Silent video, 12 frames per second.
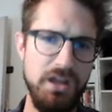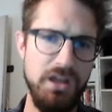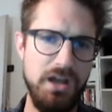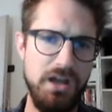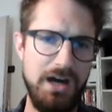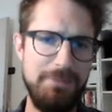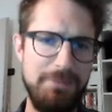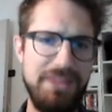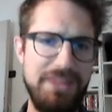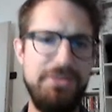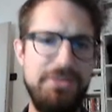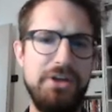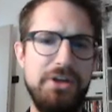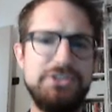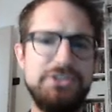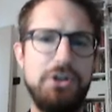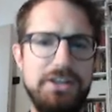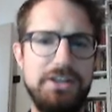My third
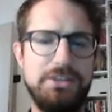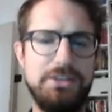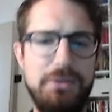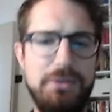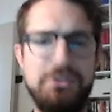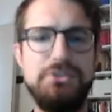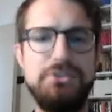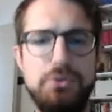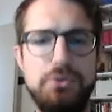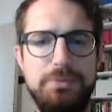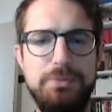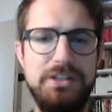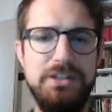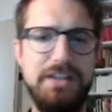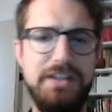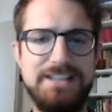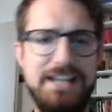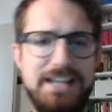choice, so my first two would be
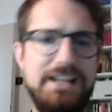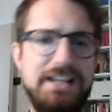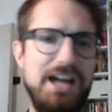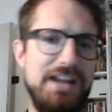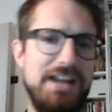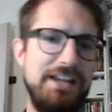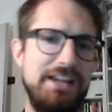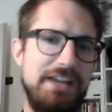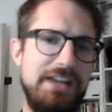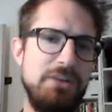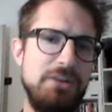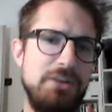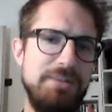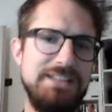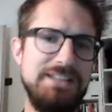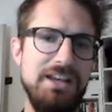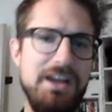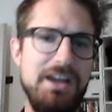exile a card and get a
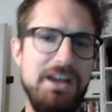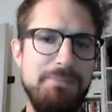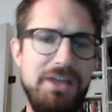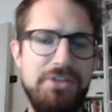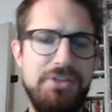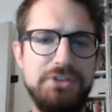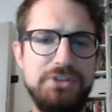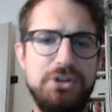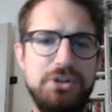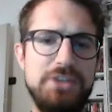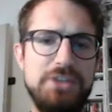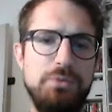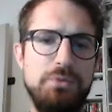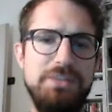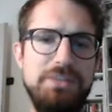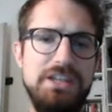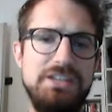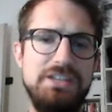compass. My third choice would
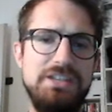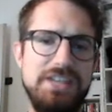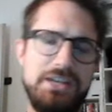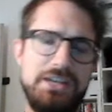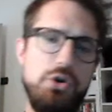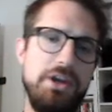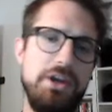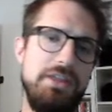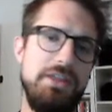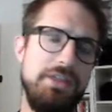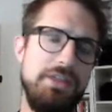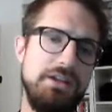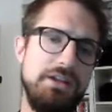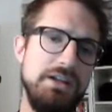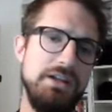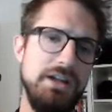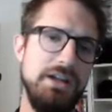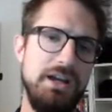be take a coin, I think.
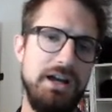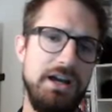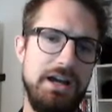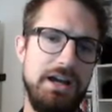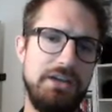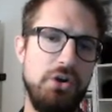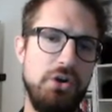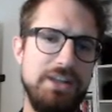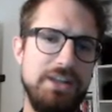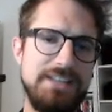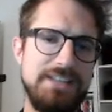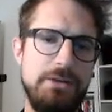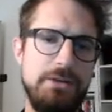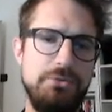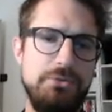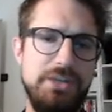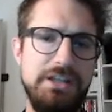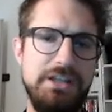Coins are
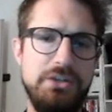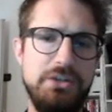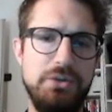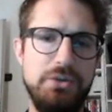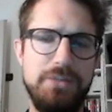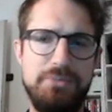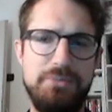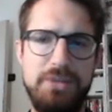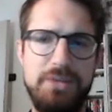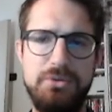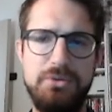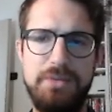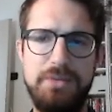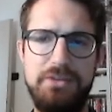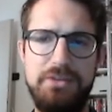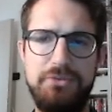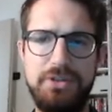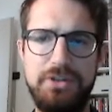really good at premium at
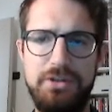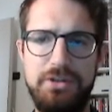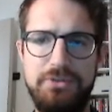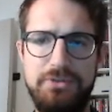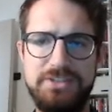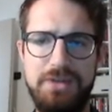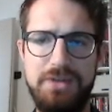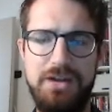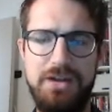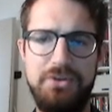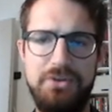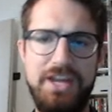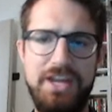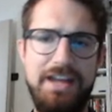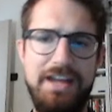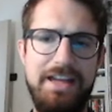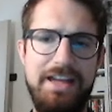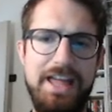on the first round,
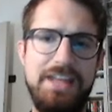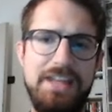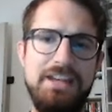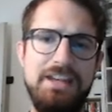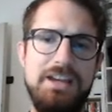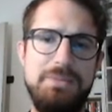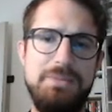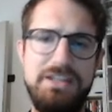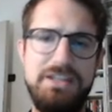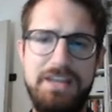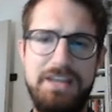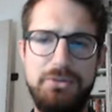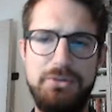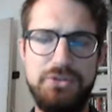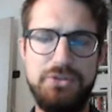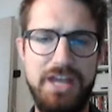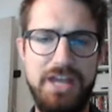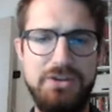and being able to
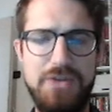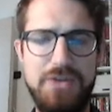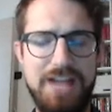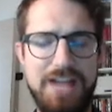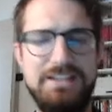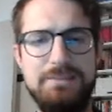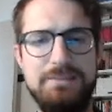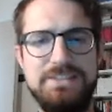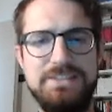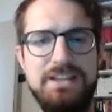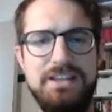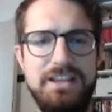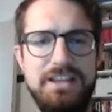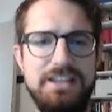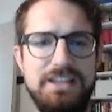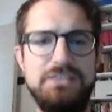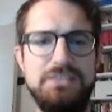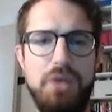get good items
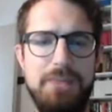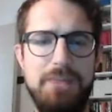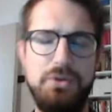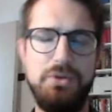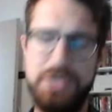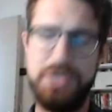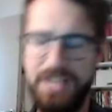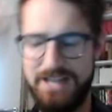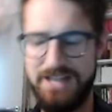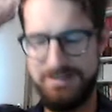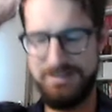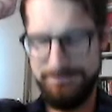is what I'm looking at.